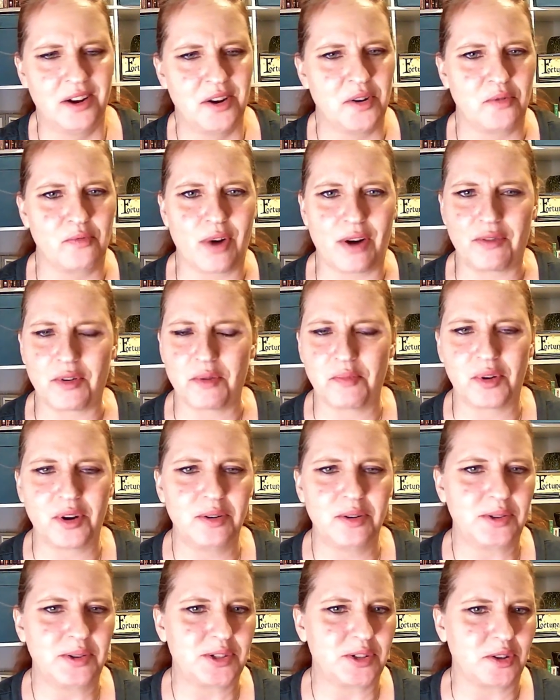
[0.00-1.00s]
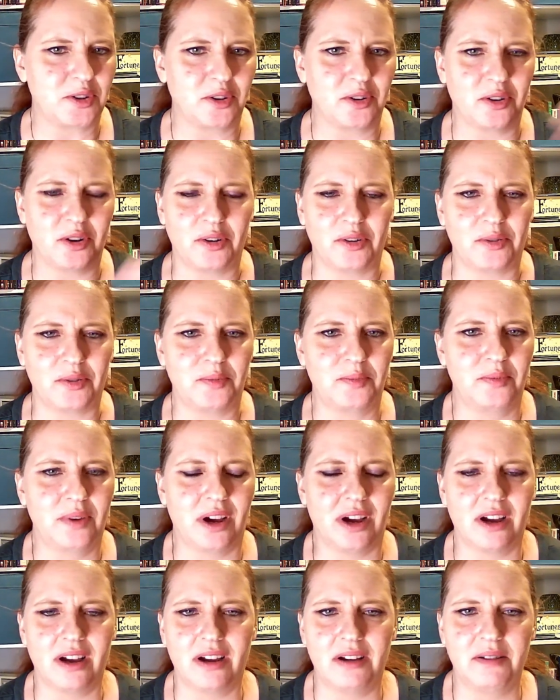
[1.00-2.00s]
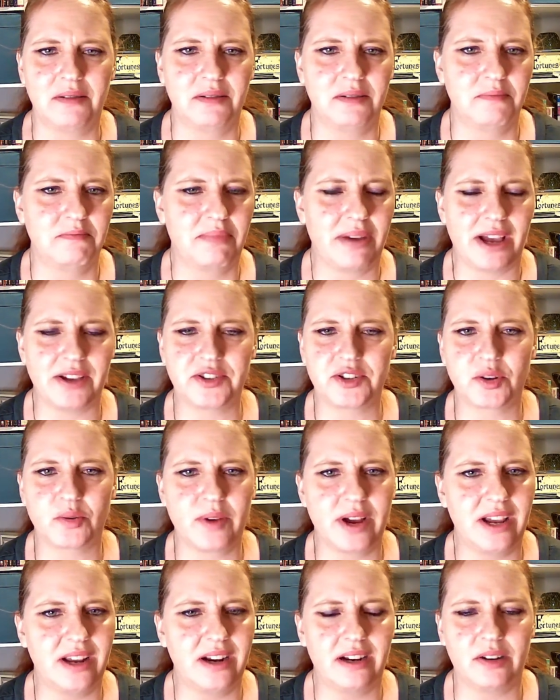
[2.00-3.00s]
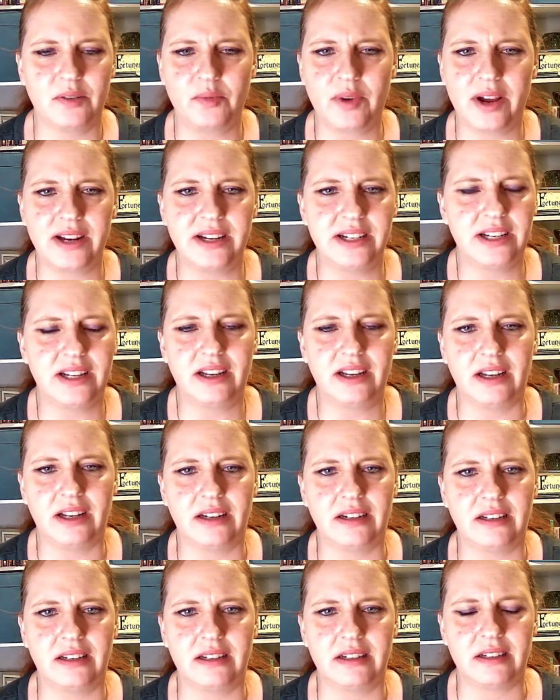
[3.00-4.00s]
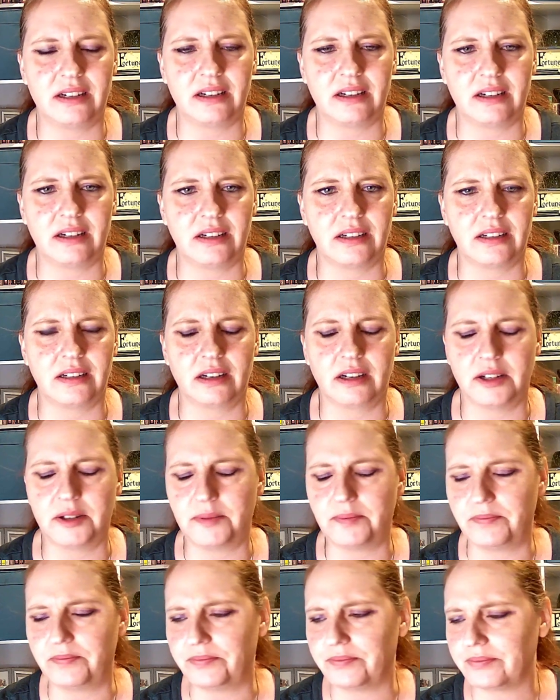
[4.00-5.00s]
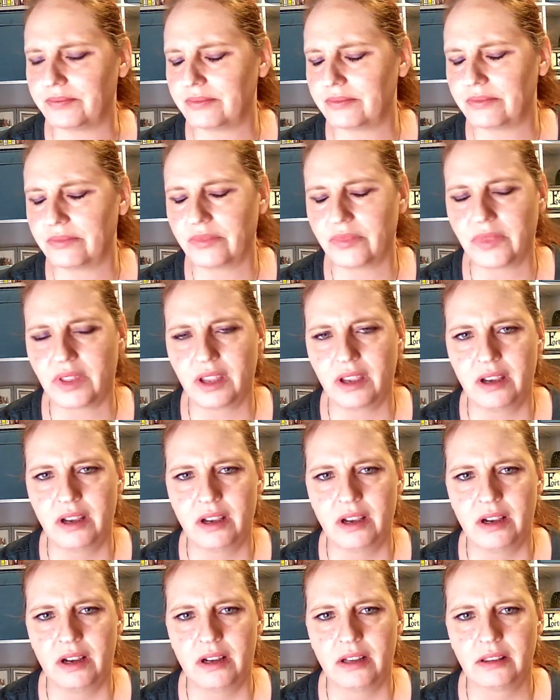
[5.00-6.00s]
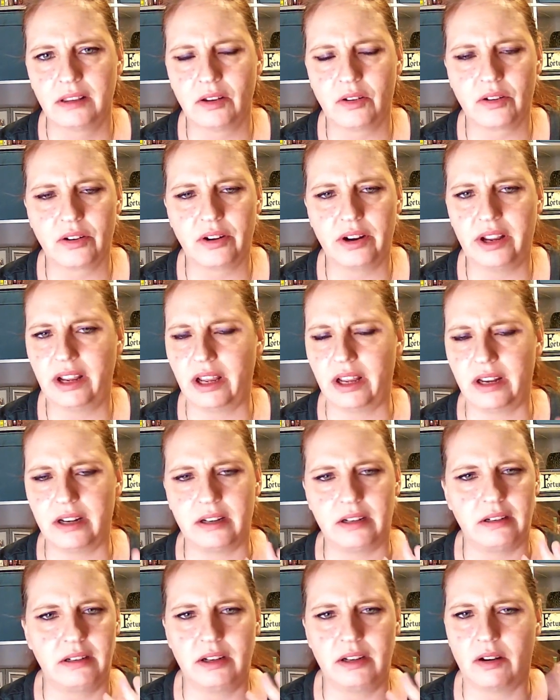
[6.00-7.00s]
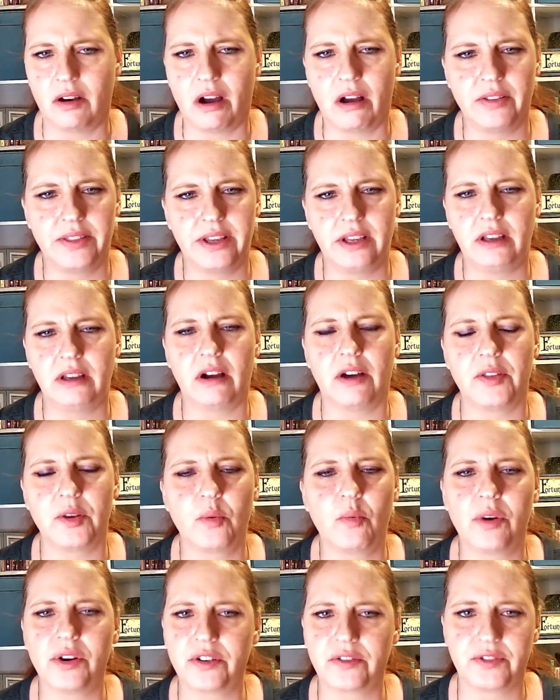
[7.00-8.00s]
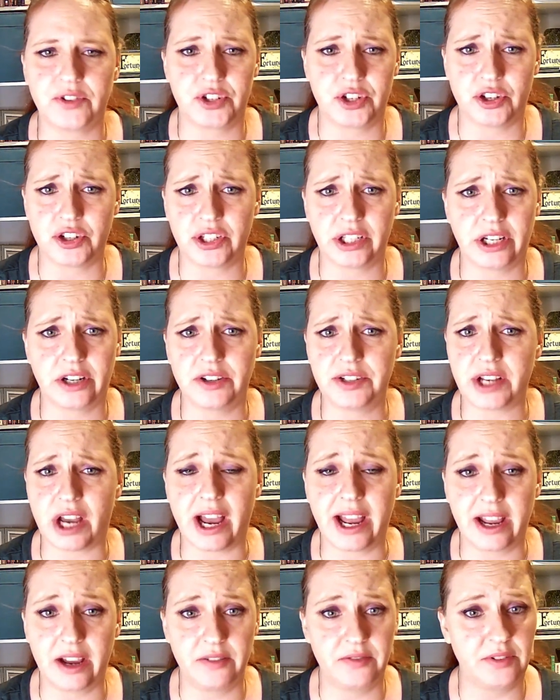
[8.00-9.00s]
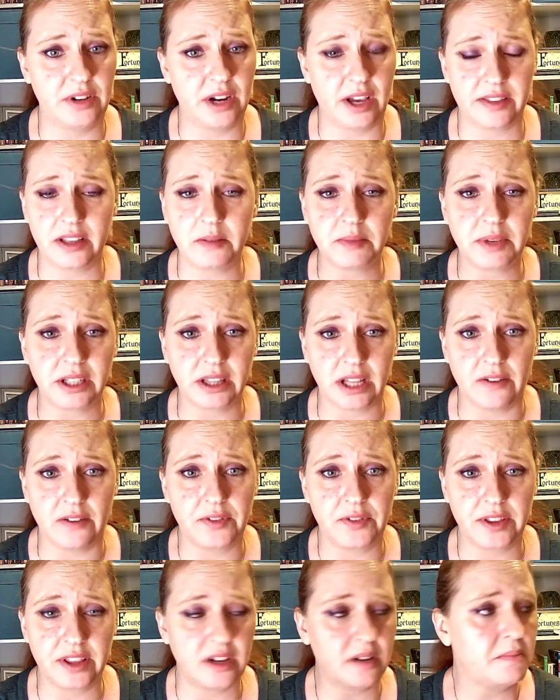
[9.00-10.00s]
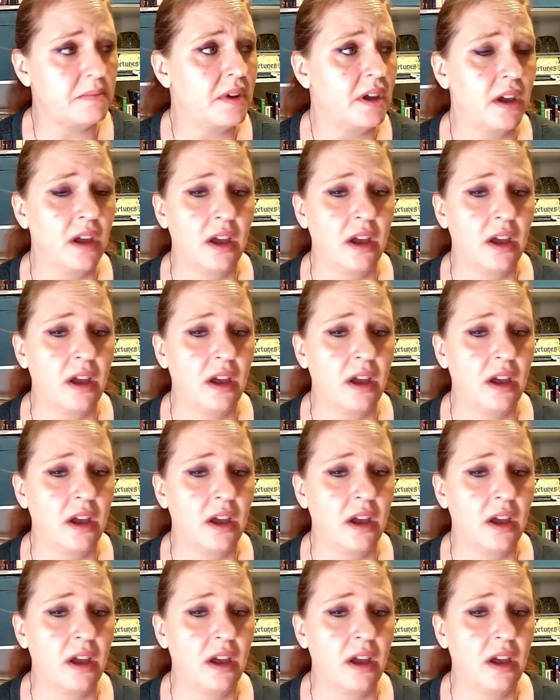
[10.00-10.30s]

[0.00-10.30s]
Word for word: Reverend Bruce or, or uh, Pastor Wayne and Wendy and uh, um, Lori and you know, all the all the wonderful church leaders. I have nothing but love for them.